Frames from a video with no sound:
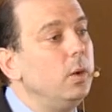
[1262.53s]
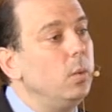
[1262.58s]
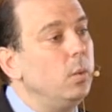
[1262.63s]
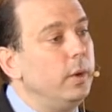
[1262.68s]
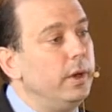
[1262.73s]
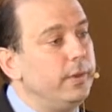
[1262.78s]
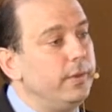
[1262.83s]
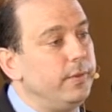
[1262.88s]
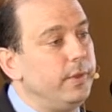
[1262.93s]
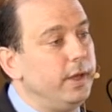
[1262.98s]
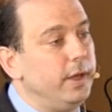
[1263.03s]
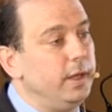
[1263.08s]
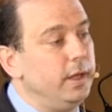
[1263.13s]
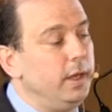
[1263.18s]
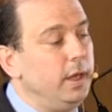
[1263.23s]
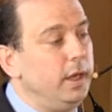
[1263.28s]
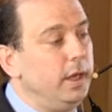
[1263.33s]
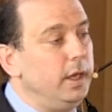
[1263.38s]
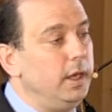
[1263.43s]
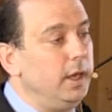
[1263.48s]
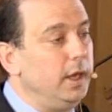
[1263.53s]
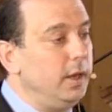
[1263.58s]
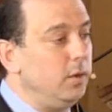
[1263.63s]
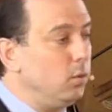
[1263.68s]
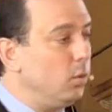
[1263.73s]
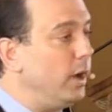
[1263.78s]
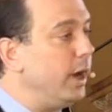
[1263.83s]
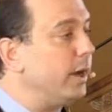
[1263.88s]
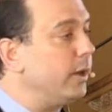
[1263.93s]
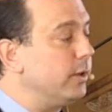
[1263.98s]
with a, a, a
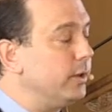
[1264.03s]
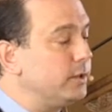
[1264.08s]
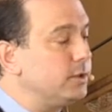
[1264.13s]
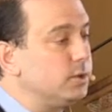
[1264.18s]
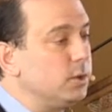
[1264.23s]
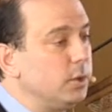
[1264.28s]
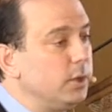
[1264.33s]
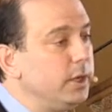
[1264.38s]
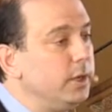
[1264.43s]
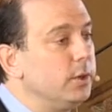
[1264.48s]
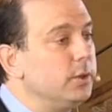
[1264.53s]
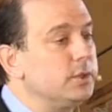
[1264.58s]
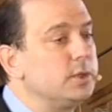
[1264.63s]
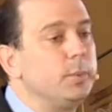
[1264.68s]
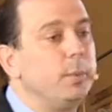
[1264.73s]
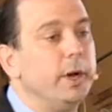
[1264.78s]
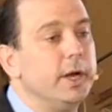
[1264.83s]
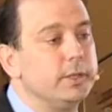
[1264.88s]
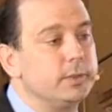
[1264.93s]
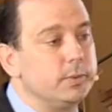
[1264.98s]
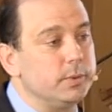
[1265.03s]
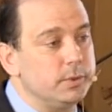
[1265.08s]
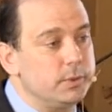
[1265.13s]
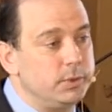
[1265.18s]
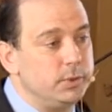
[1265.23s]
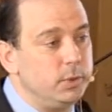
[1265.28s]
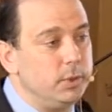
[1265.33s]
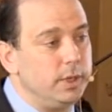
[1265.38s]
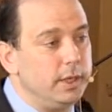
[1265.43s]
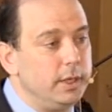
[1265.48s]
reckless or irresponsible
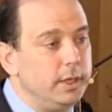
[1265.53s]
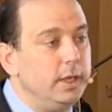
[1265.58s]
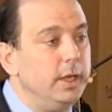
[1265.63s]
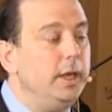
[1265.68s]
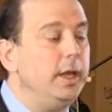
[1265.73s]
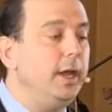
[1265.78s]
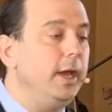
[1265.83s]
student,